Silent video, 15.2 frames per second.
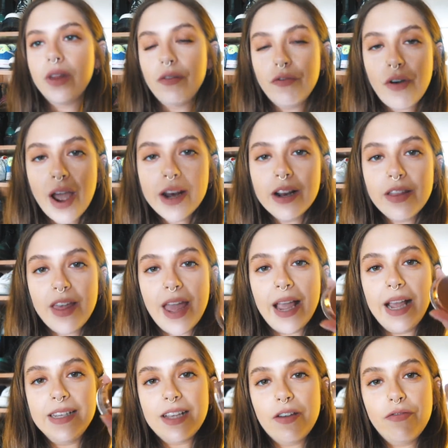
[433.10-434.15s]
The final
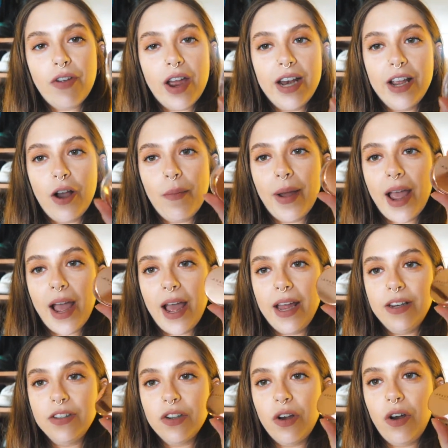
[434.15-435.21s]
thing is I finally got my
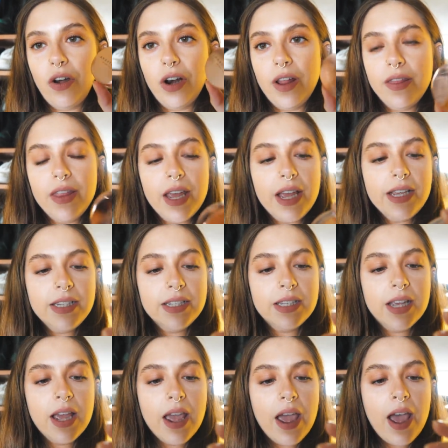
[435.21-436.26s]
hands on
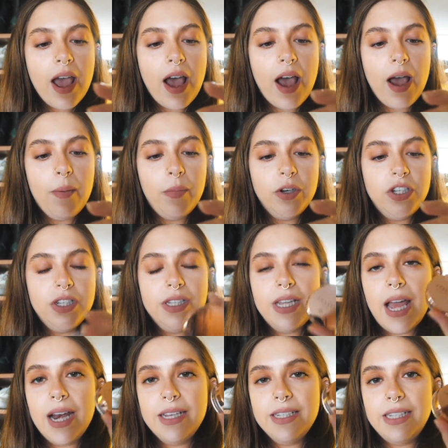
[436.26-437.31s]
this, um, which is
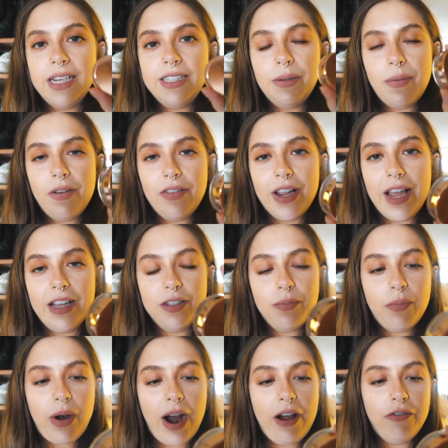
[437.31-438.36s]
the Anastasia Beverly Hills
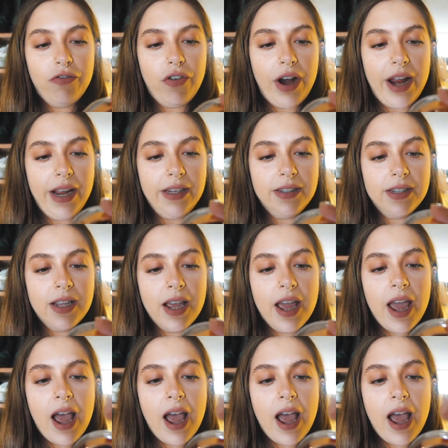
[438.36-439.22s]
Brow Freeze.